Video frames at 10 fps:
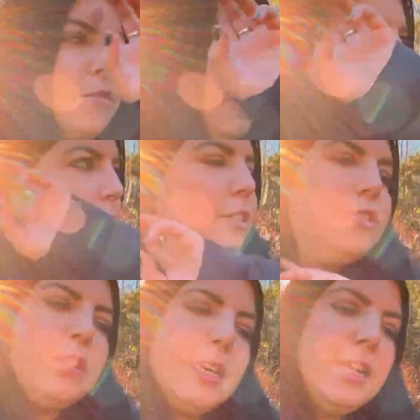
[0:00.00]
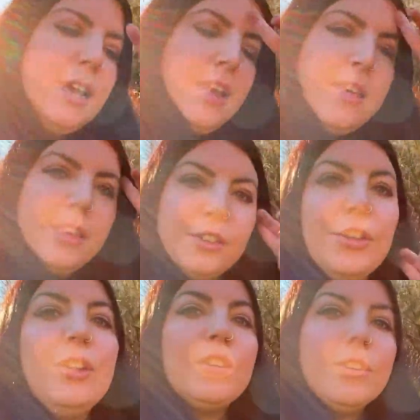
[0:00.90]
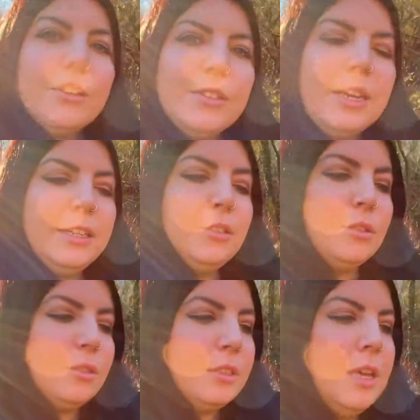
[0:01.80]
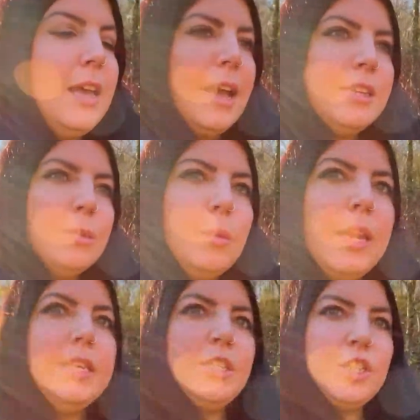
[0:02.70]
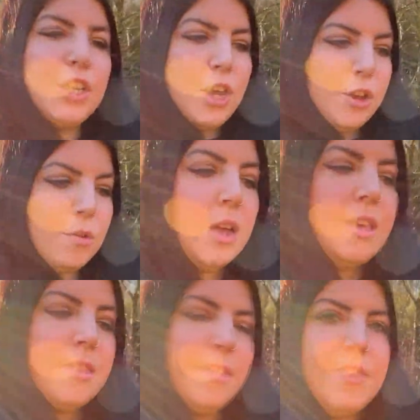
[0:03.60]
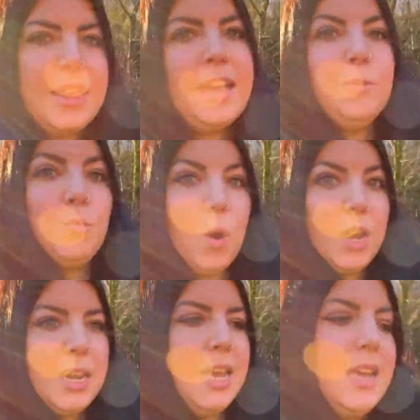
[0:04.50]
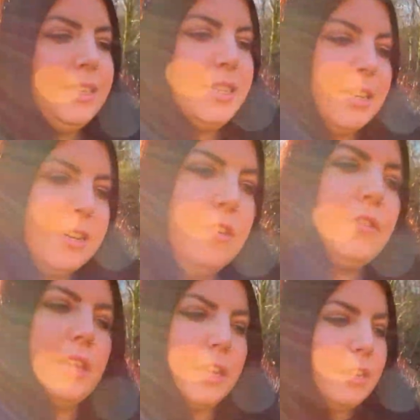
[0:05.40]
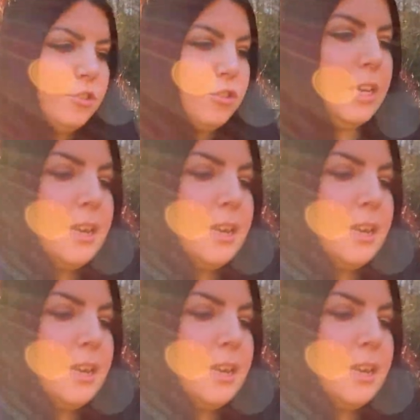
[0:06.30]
the country, they took those titles as a way to show that they had won and taken over the country.